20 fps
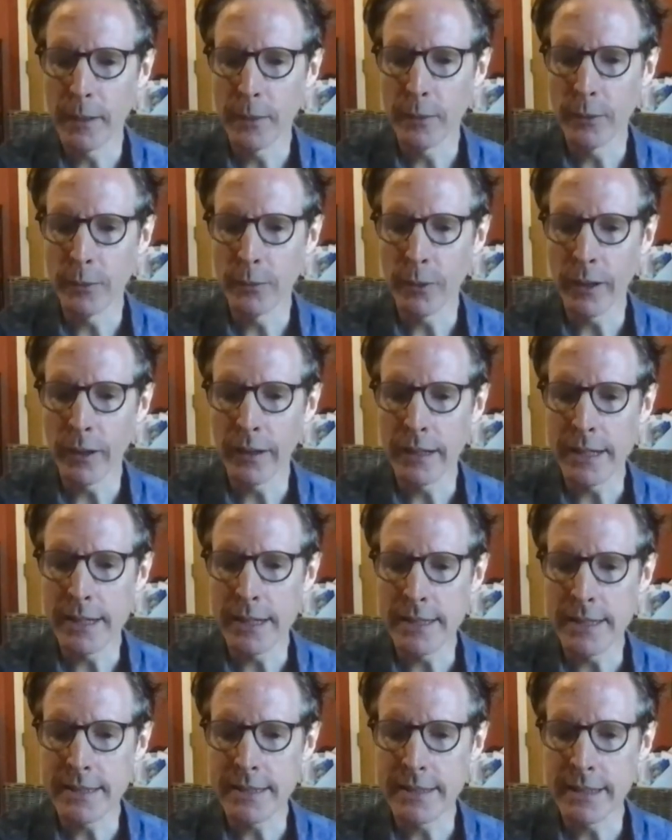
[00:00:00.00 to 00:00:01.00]

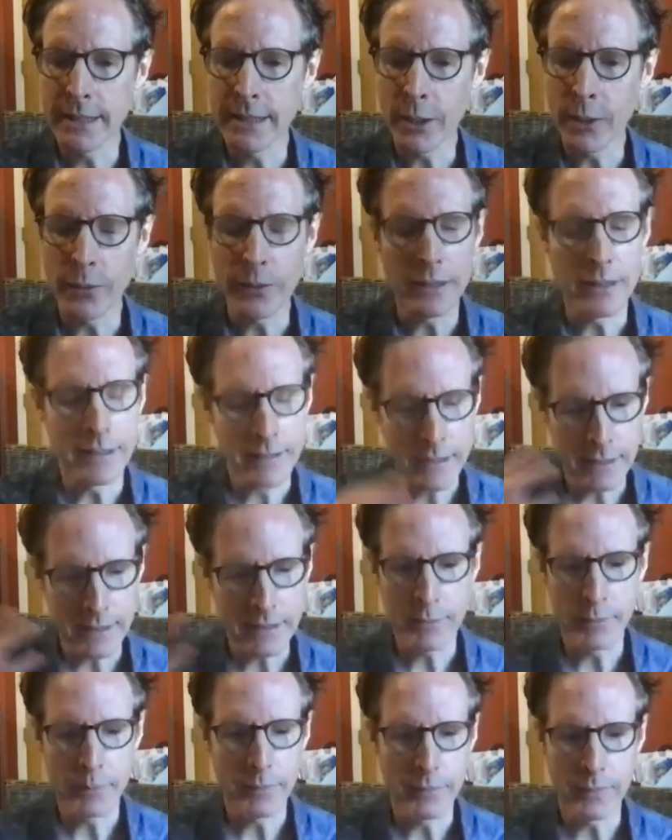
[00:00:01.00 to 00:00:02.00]
Whereas,
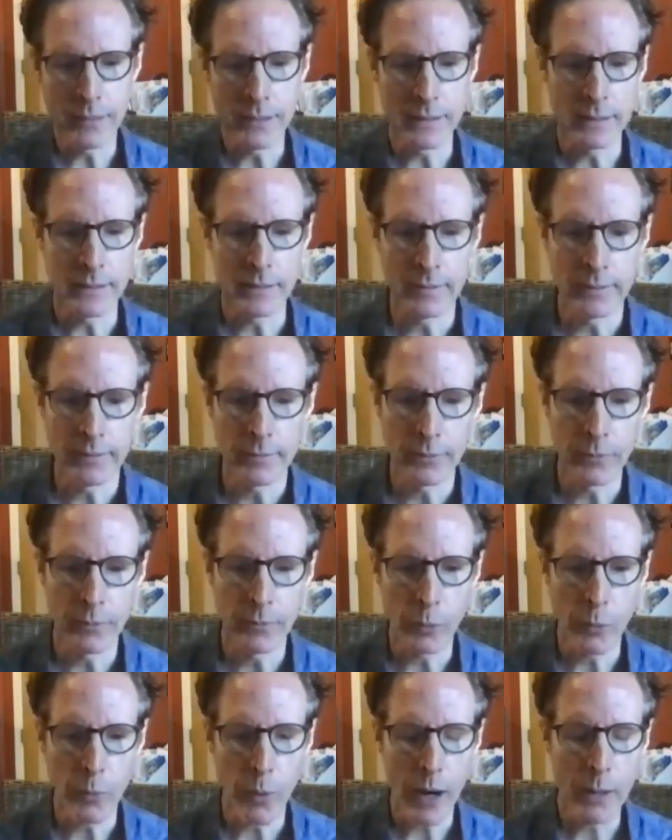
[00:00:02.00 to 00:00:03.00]
the
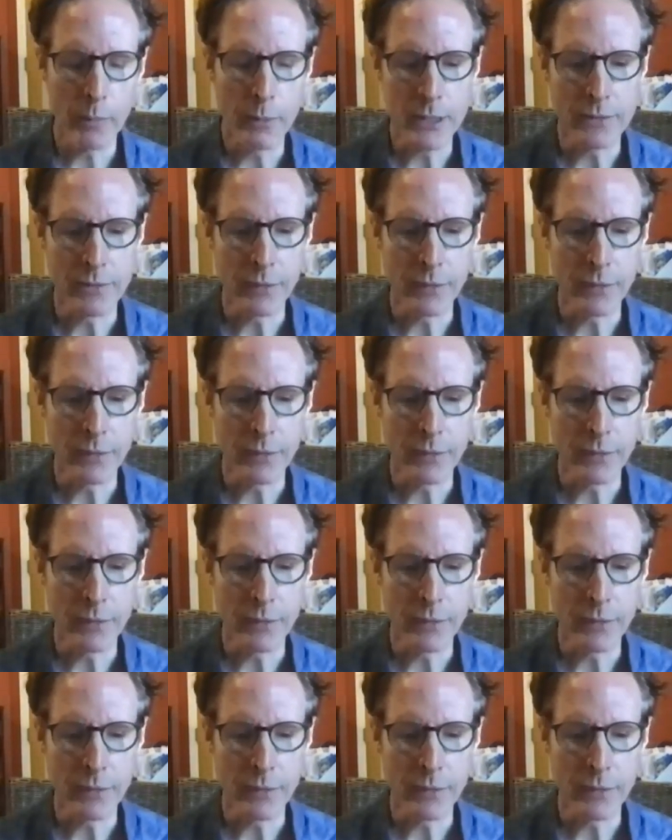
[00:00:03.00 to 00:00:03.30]
requirements